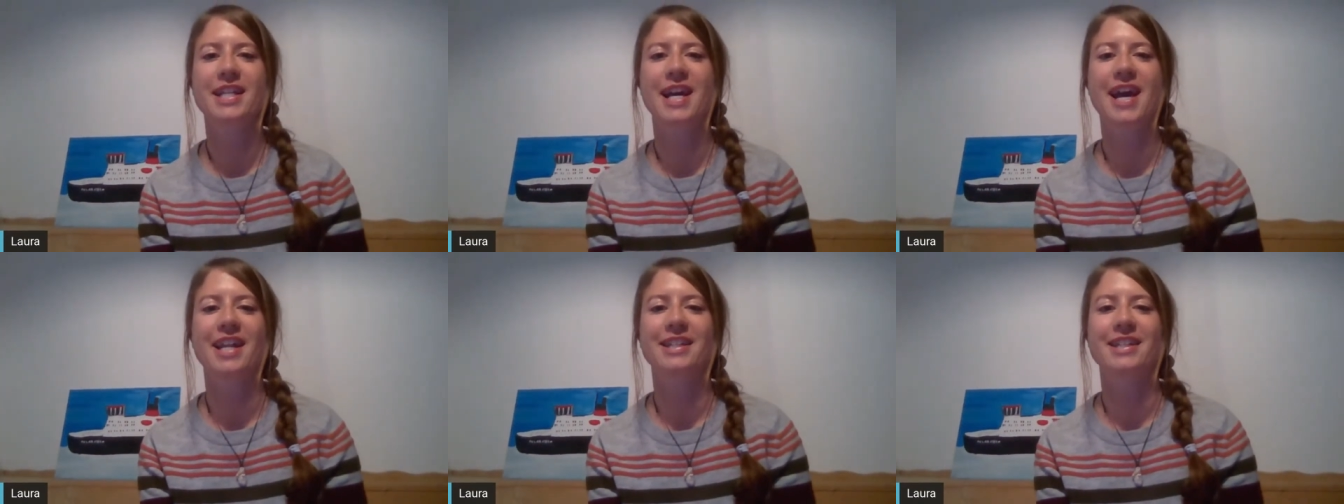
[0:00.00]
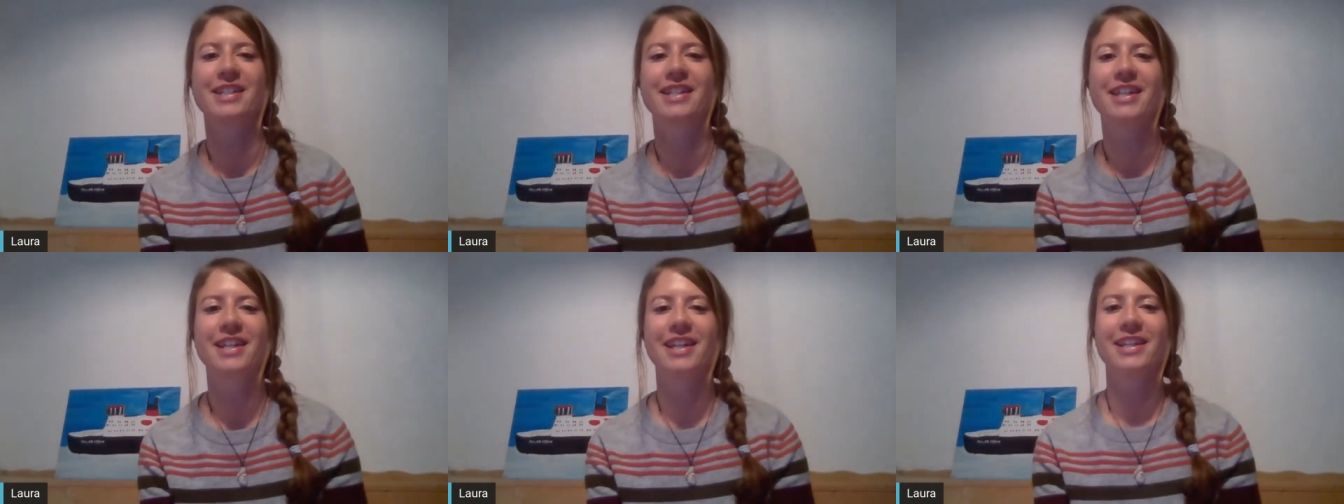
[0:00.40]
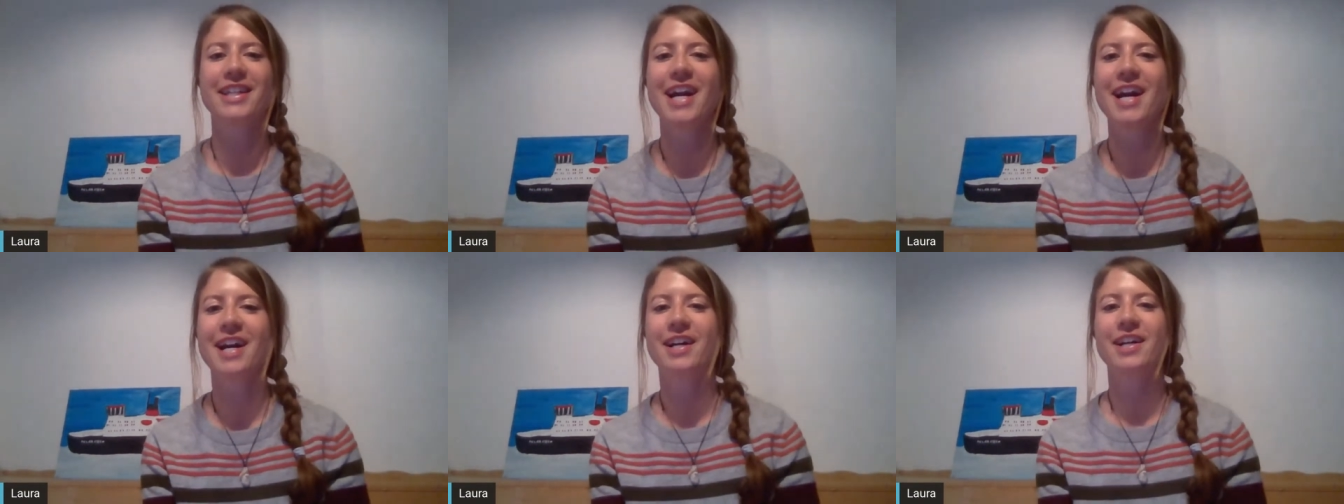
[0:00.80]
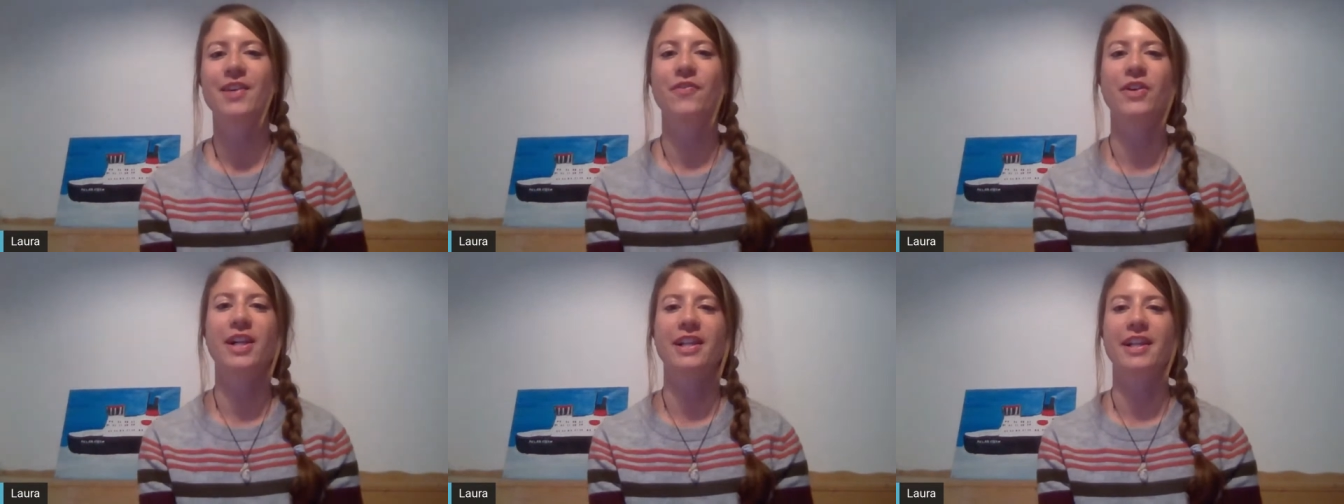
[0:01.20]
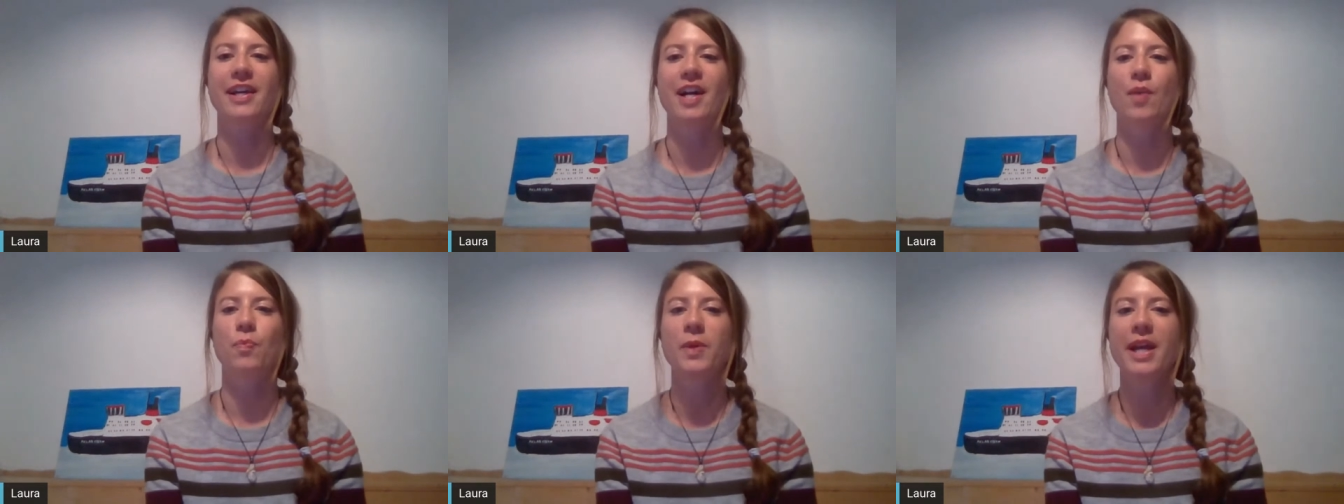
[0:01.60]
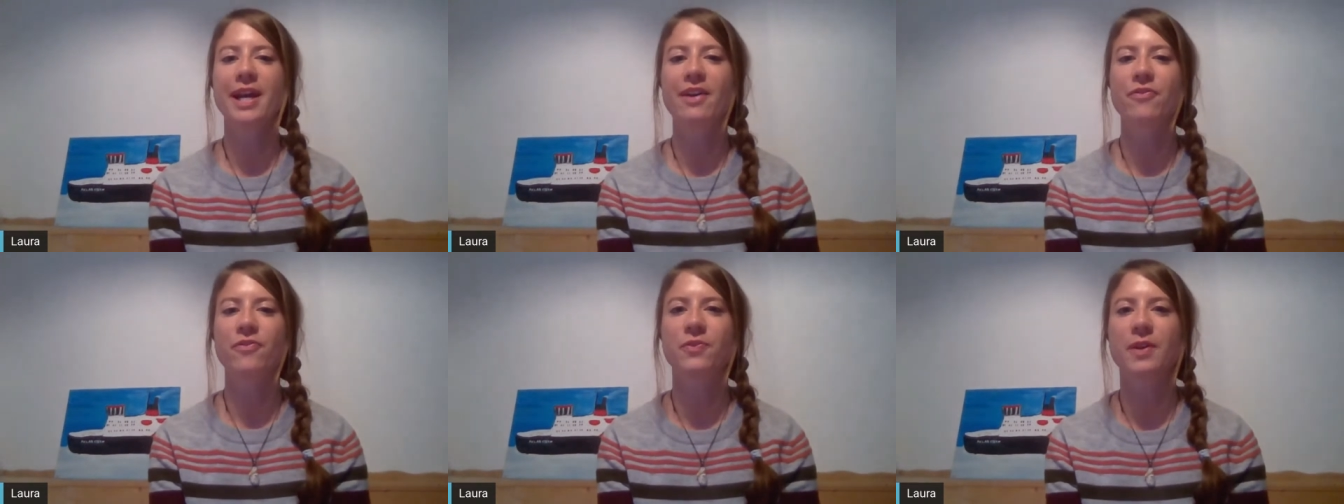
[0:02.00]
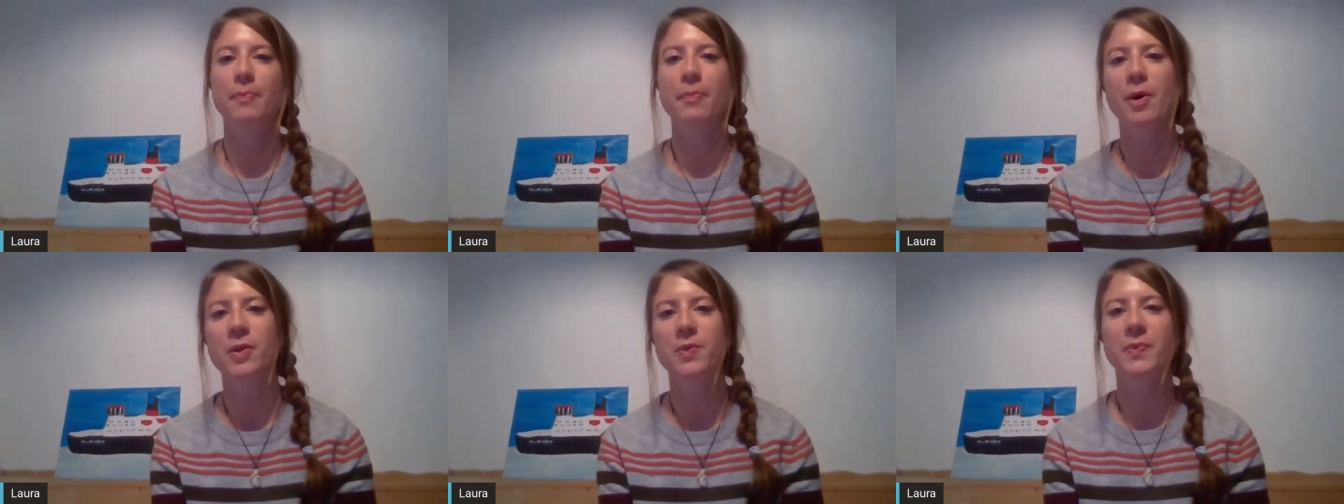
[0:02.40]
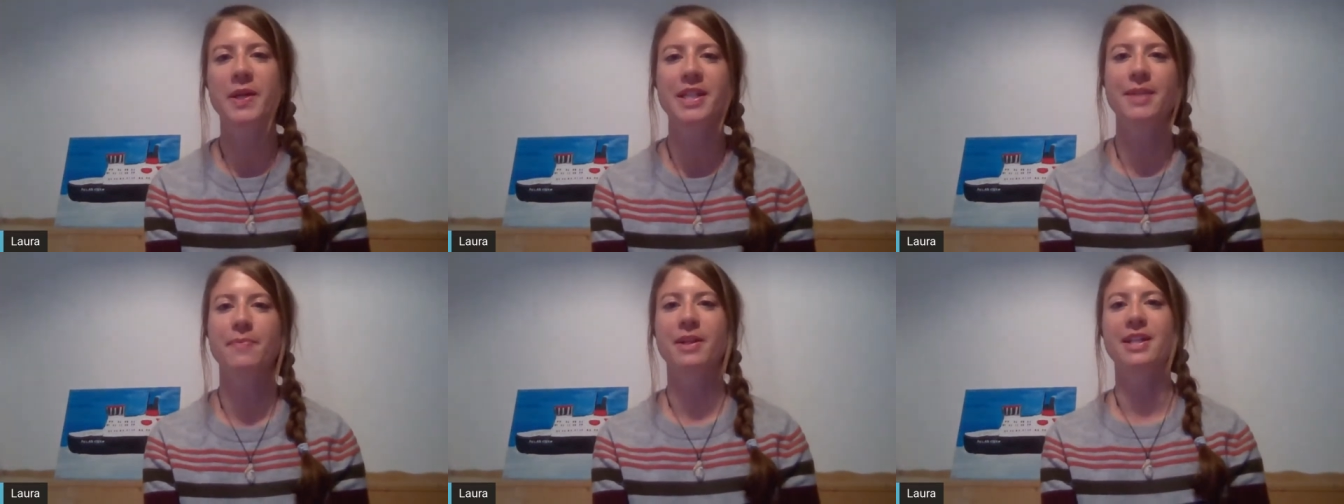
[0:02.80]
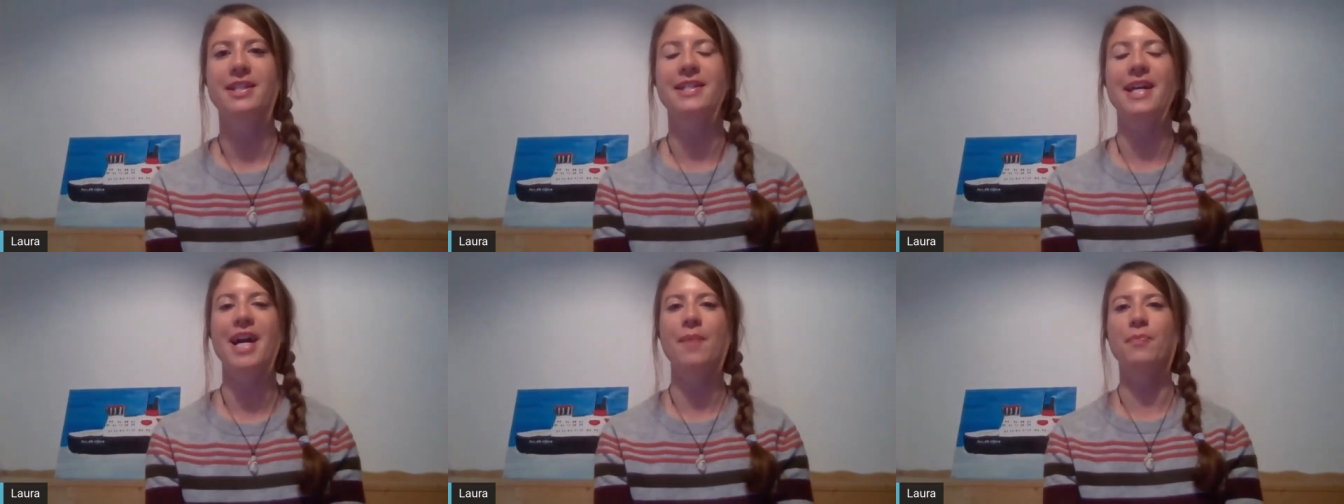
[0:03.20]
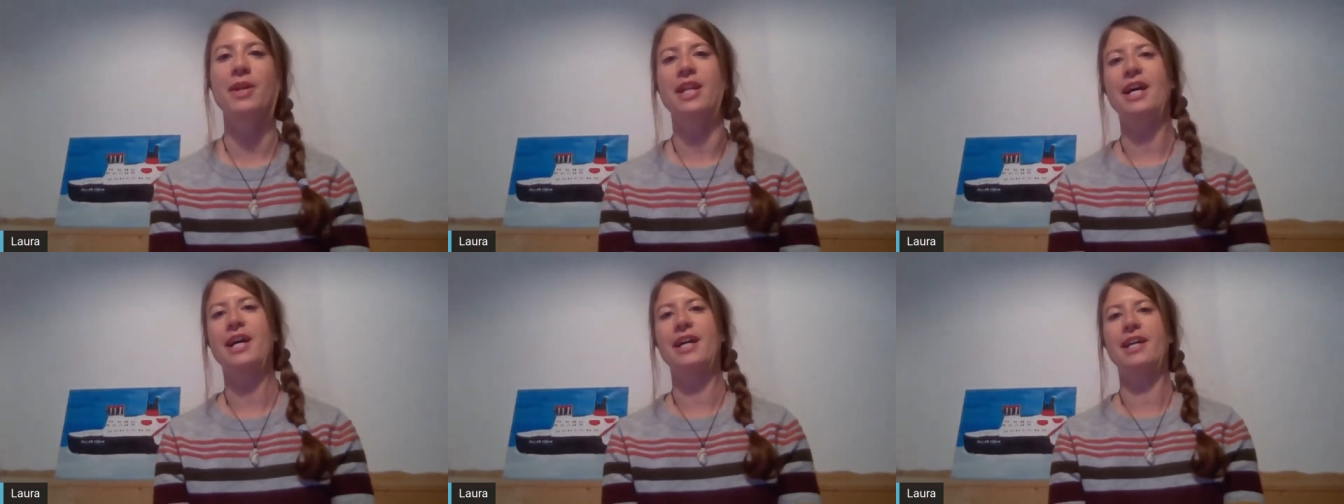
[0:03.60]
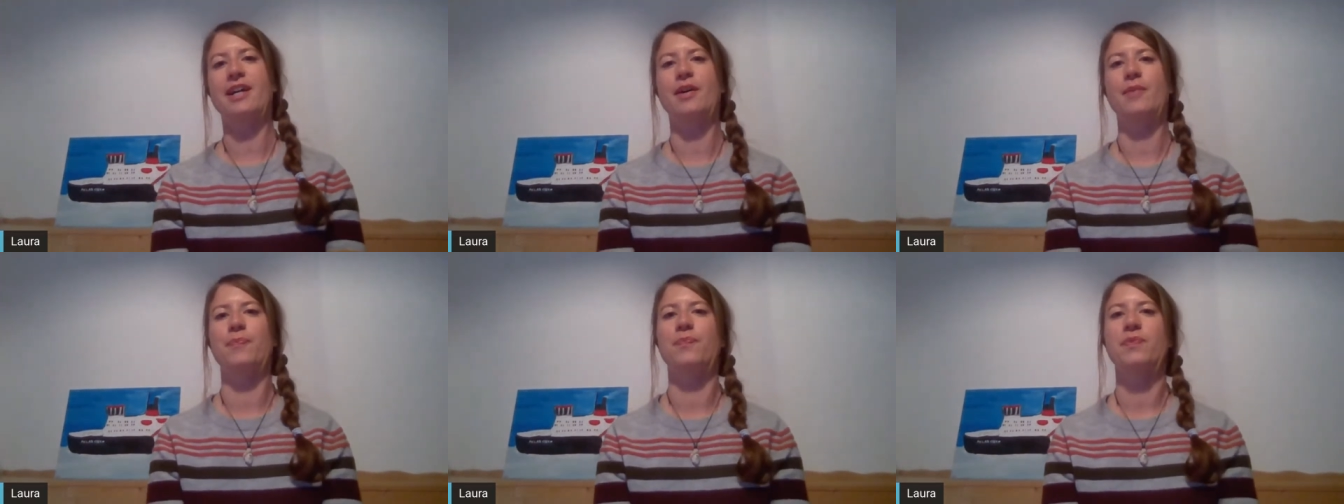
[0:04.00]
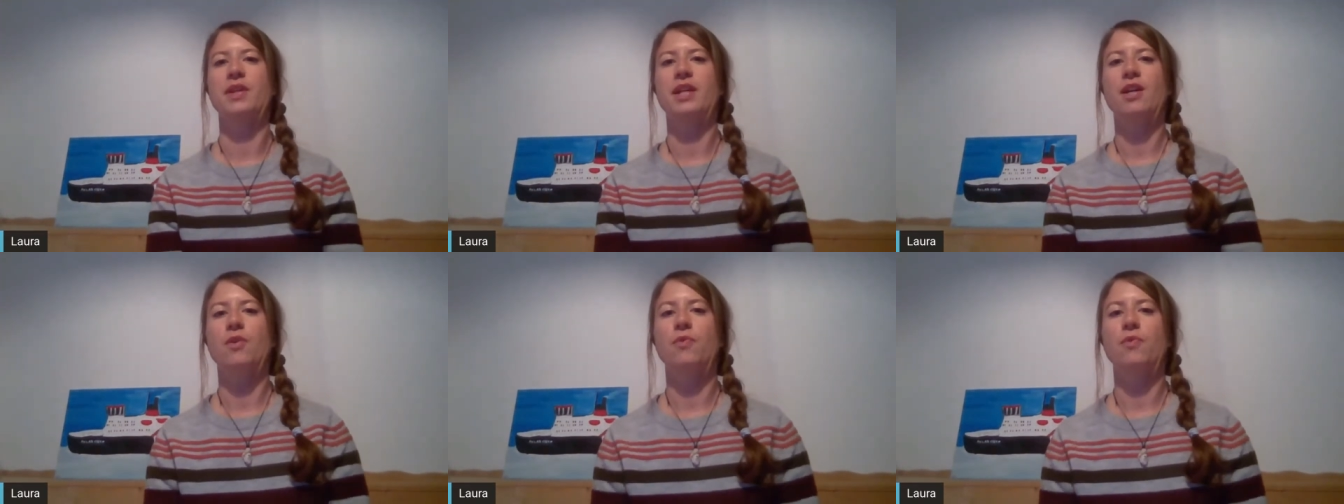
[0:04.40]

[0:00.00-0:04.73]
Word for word: And yeah, well, um, we have about 20 minutes time, and I um,